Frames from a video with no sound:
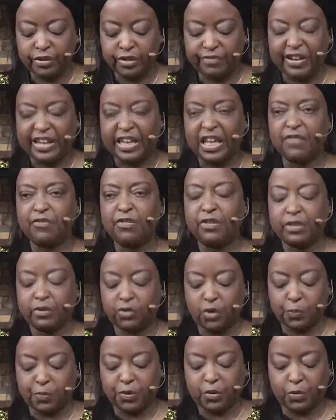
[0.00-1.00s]
If I gave you the
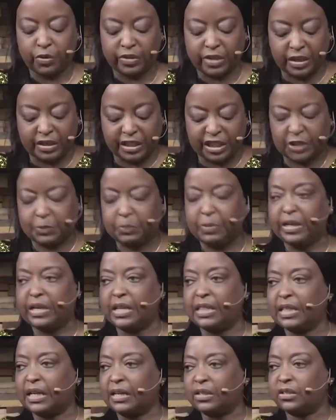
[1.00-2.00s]
topic without
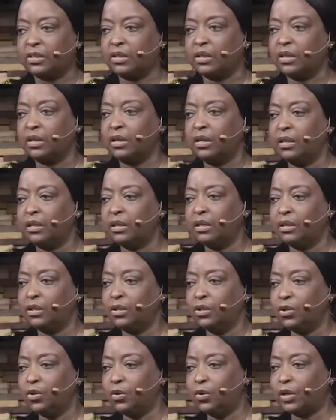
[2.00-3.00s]
explaining that,
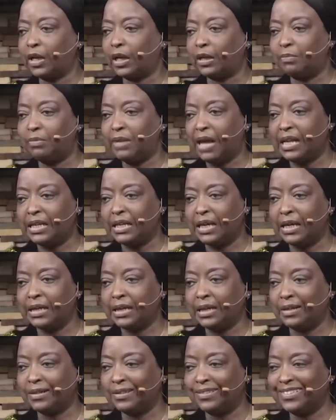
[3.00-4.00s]
you look at me, anya,
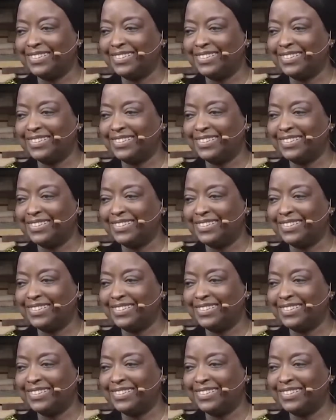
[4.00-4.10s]
anya.